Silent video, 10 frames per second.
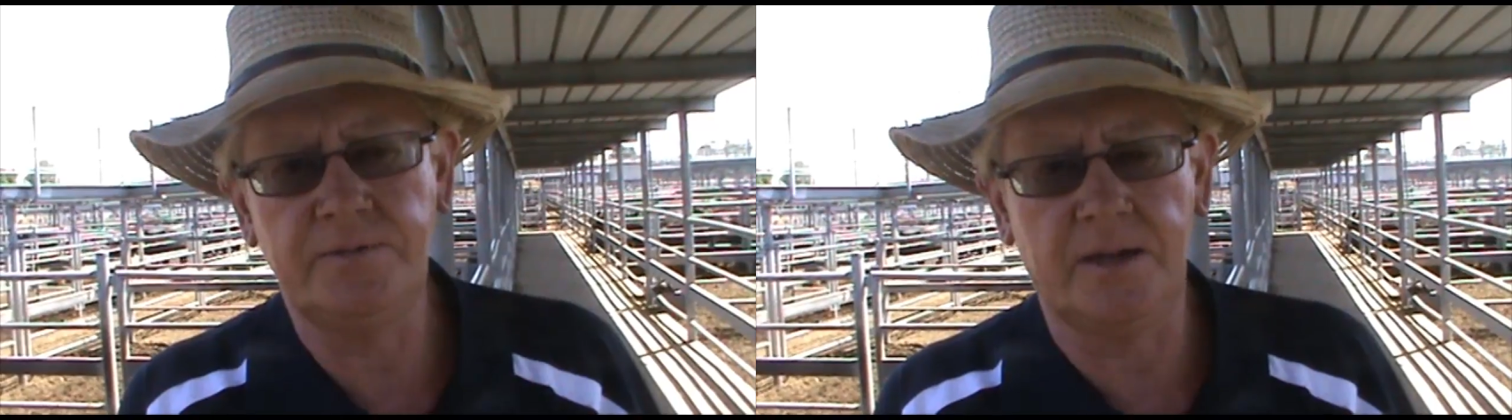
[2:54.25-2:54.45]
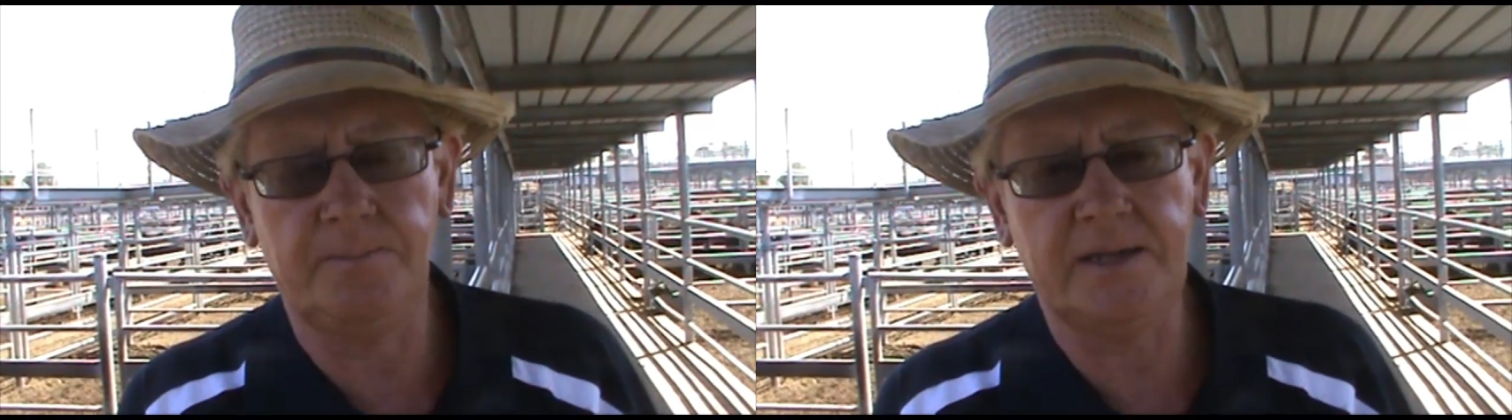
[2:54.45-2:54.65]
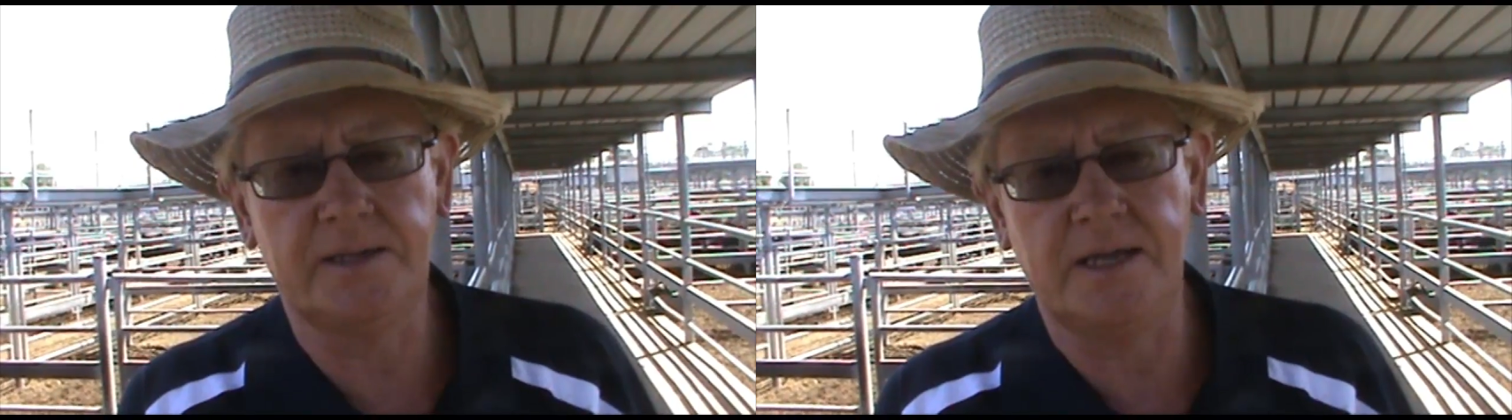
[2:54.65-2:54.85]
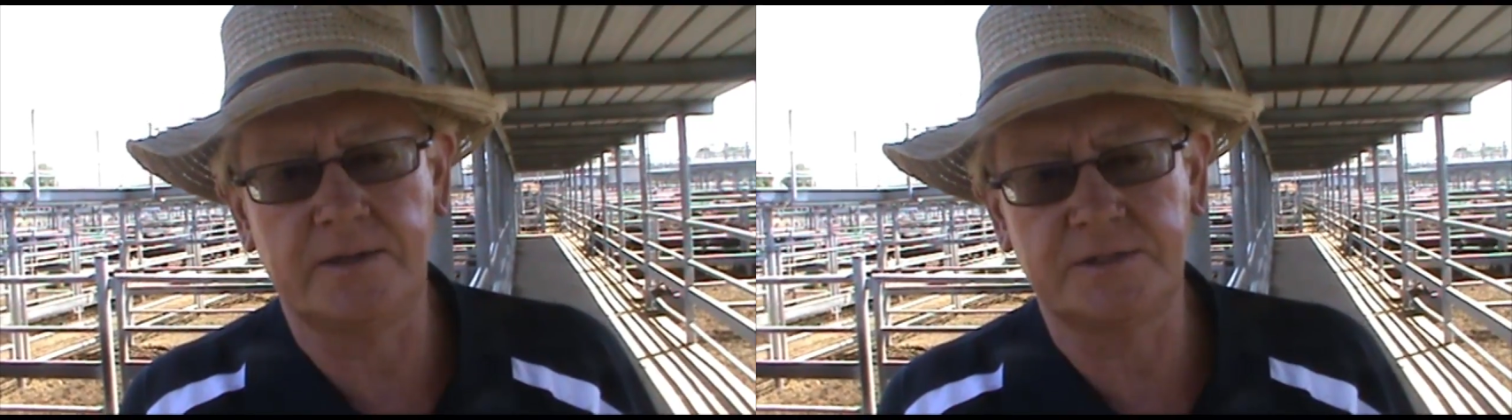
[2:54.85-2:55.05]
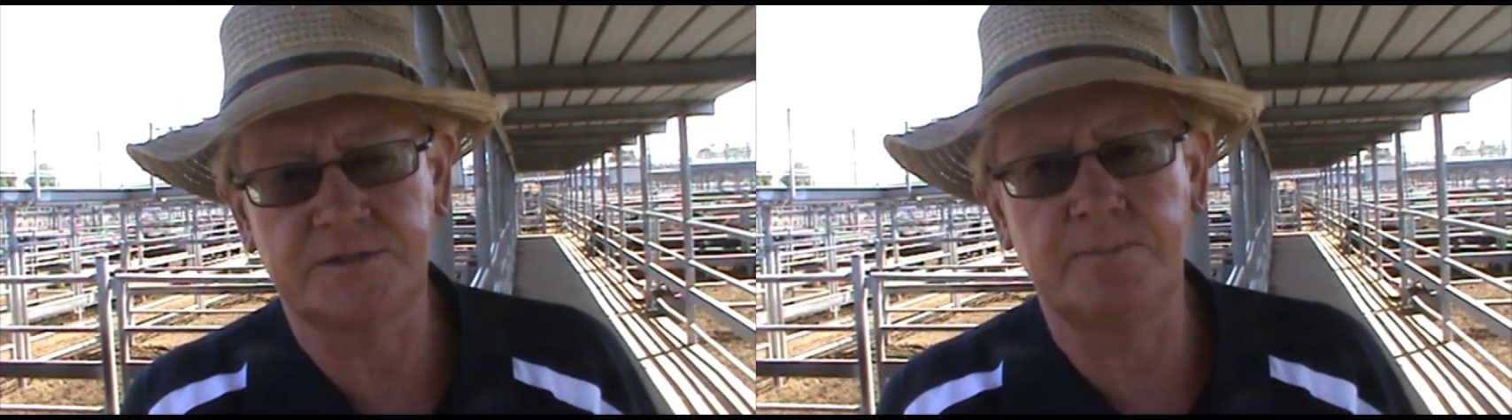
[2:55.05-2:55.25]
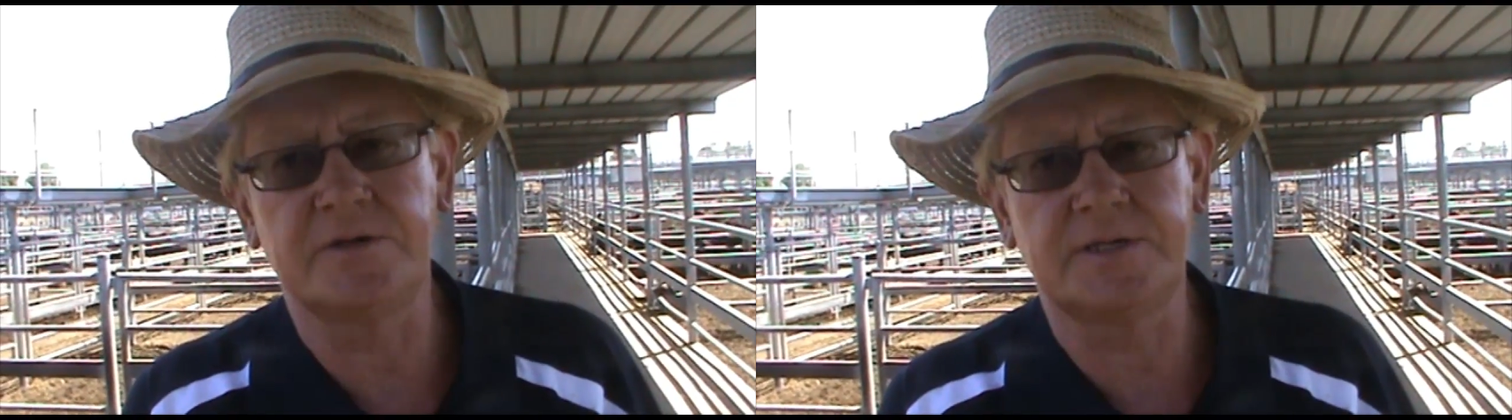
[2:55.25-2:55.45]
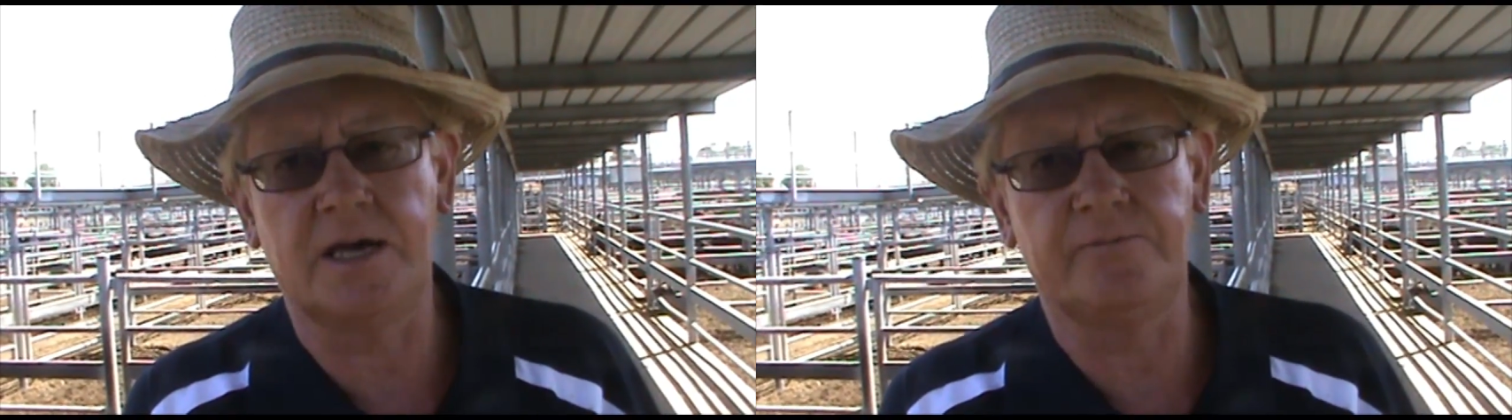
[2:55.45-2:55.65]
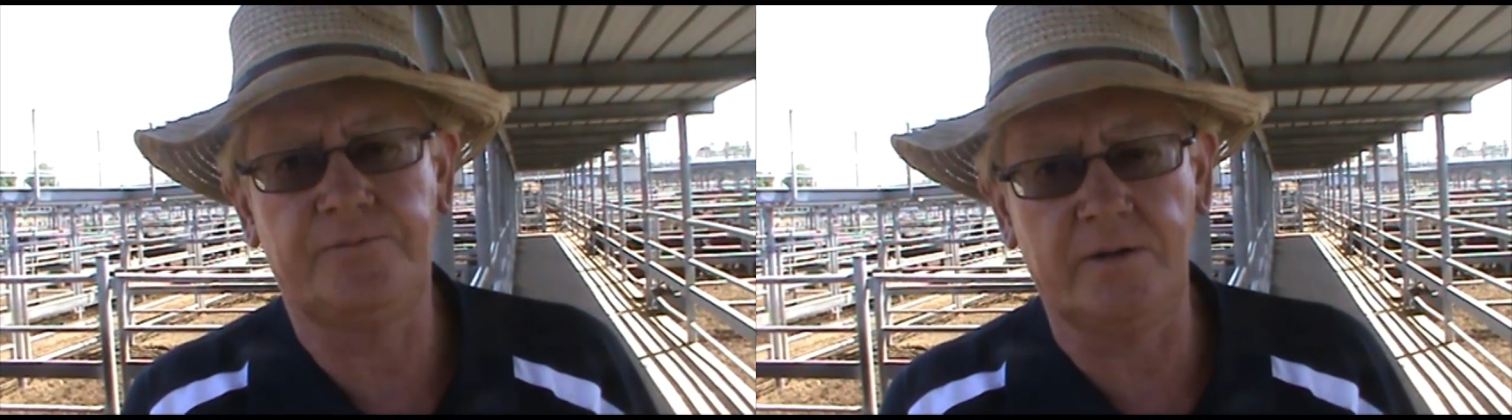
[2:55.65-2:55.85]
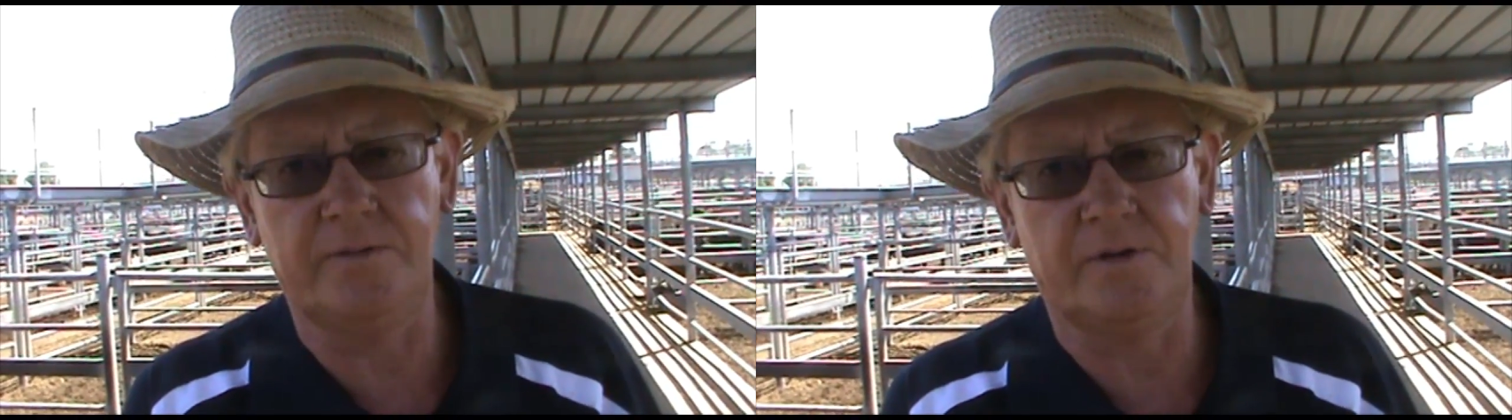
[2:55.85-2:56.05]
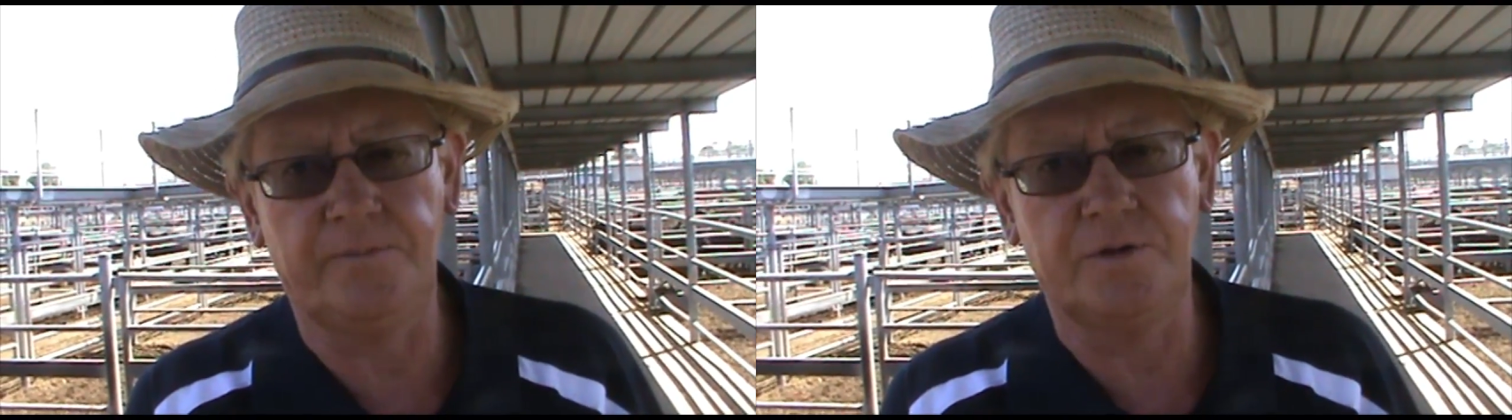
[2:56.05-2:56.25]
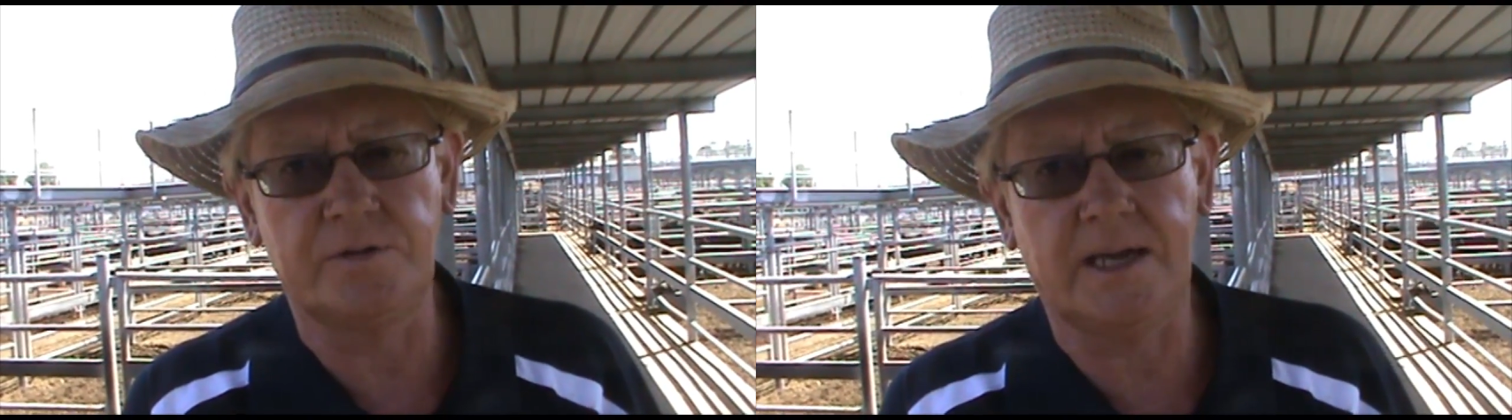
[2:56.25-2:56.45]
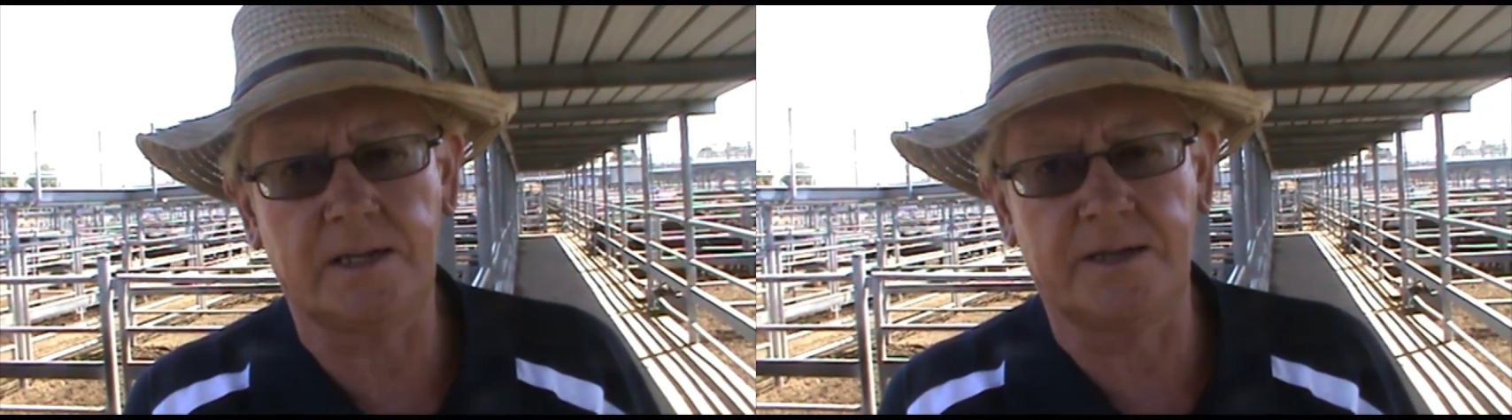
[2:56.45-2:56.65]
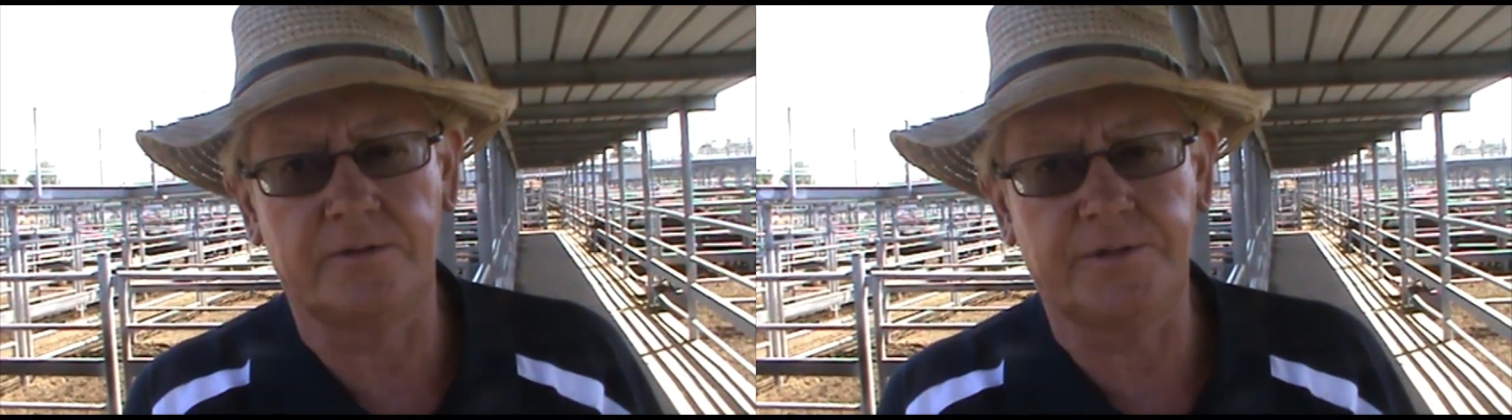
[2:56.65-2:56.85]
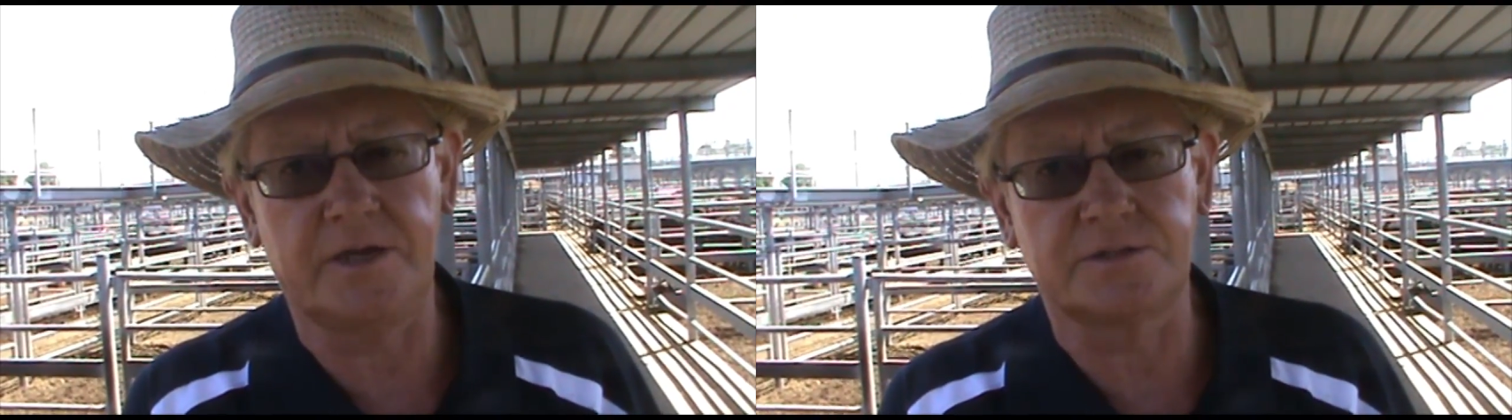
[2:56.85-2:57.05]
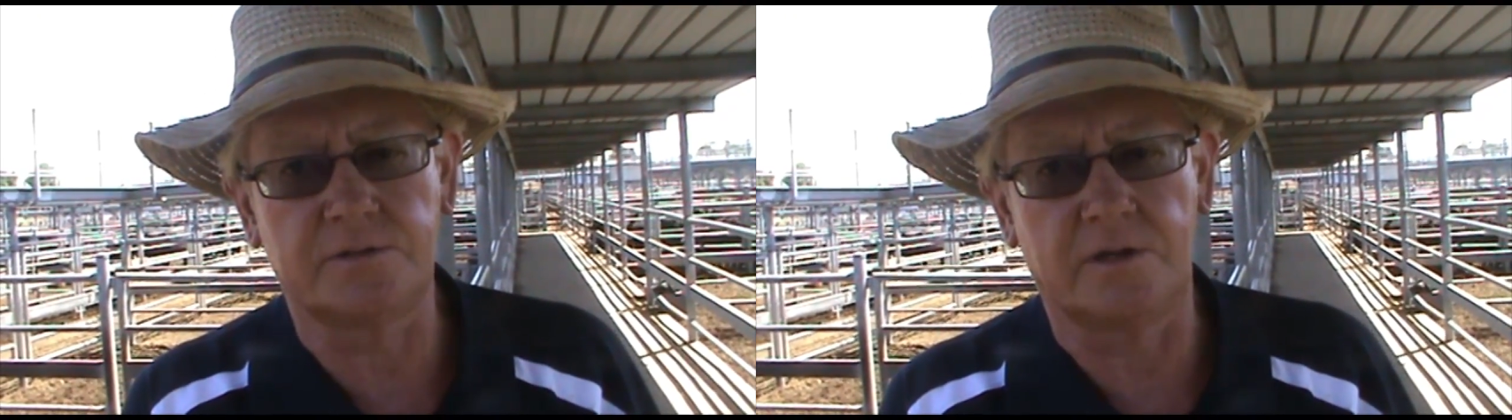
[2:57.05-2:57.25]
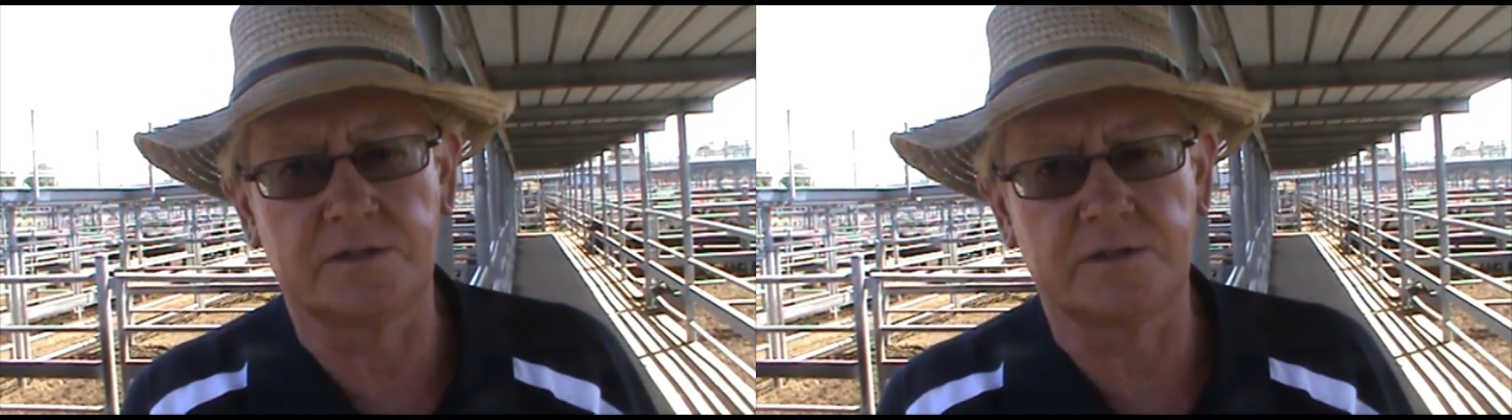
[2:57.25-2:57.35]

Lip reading: you know, back in our December sale, very, very few cattle under $1,000.